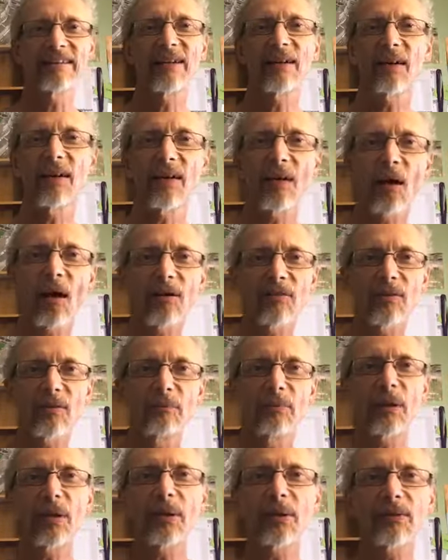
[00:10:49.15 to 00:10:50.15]
you know, an
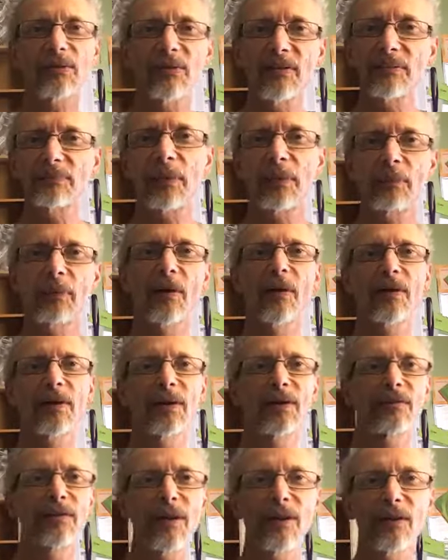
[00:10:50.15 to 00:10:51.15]
awesome meal that she's preparing
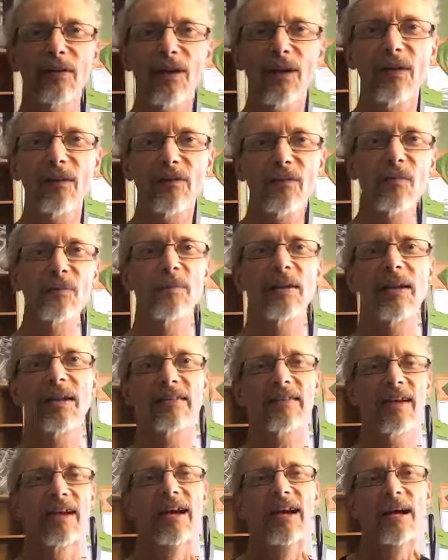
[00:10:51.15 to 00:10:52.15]
in a, in a, in a few
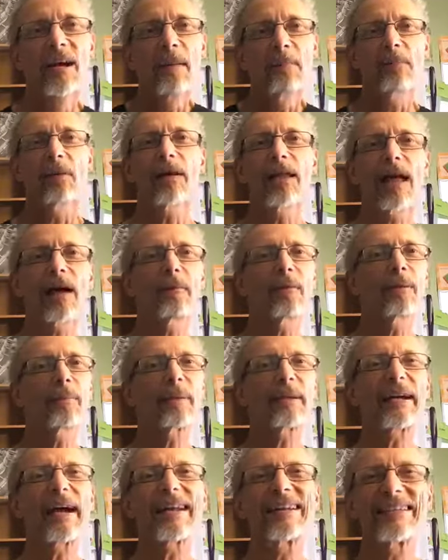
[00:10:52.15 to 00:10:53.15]
minutes. But that would have
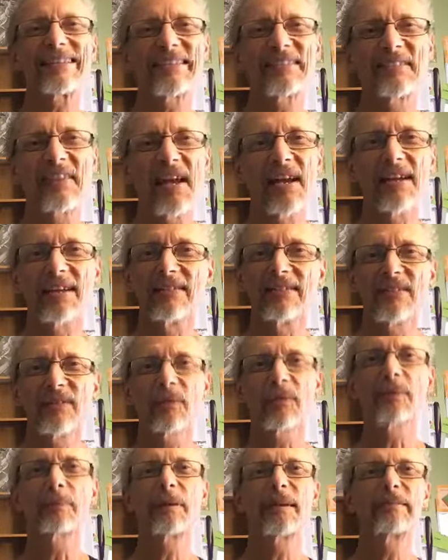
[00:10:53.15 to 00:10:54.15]
been kind of staged. It
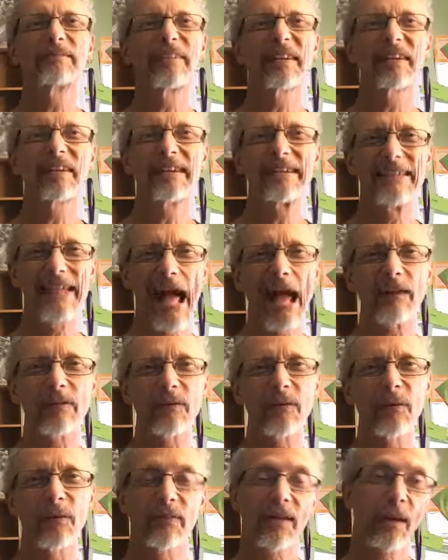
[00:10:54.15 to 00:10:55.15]
would have been really
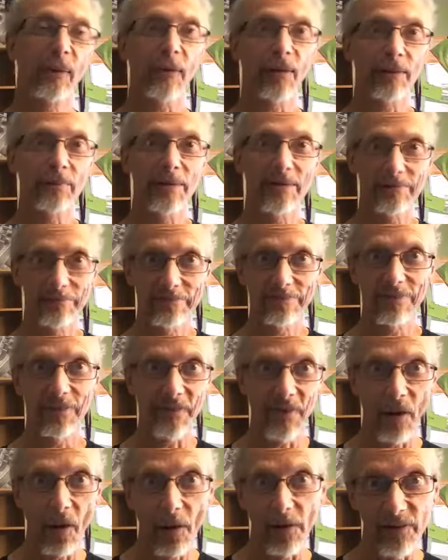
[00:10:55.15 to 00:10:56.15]
natural and that would have been
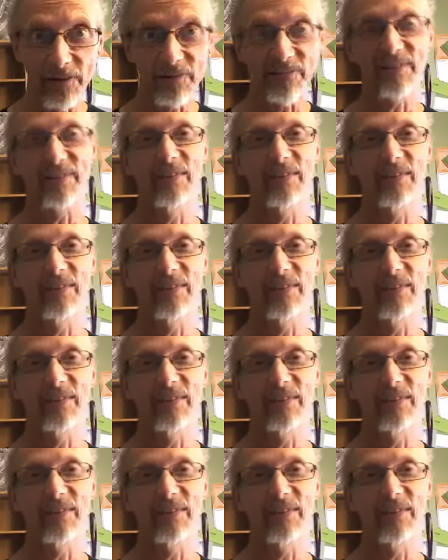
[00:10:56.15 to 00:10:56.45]
very honest